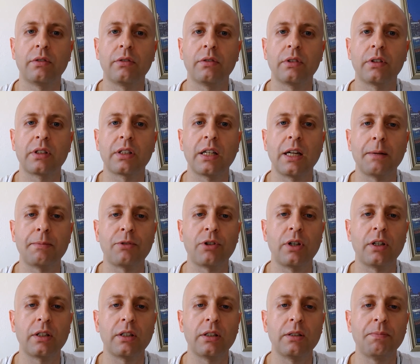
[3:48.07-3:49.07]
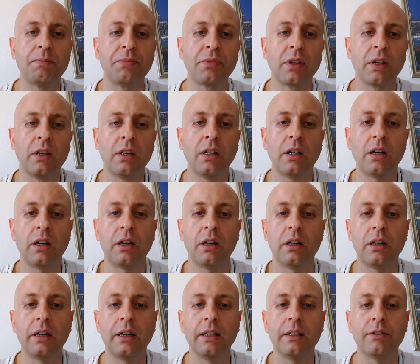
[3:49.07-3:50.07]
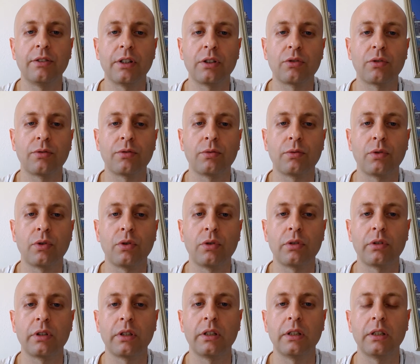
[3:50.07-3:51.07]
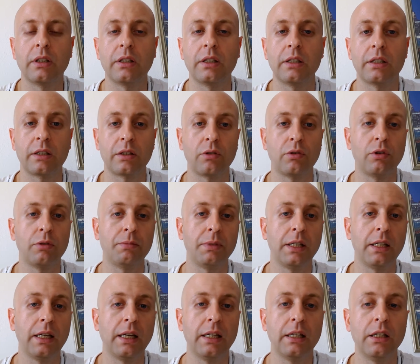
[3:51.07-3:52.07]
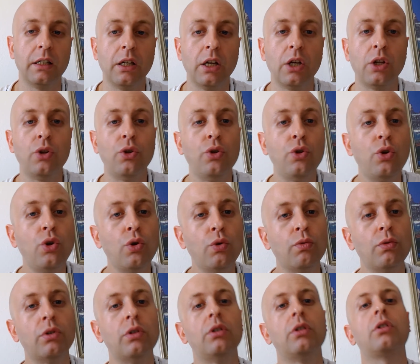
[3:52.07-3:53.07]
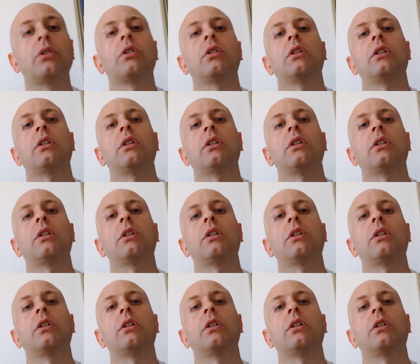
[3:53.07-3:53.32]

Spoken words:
Snapdragon. And rest of the world, there's gonna be a newer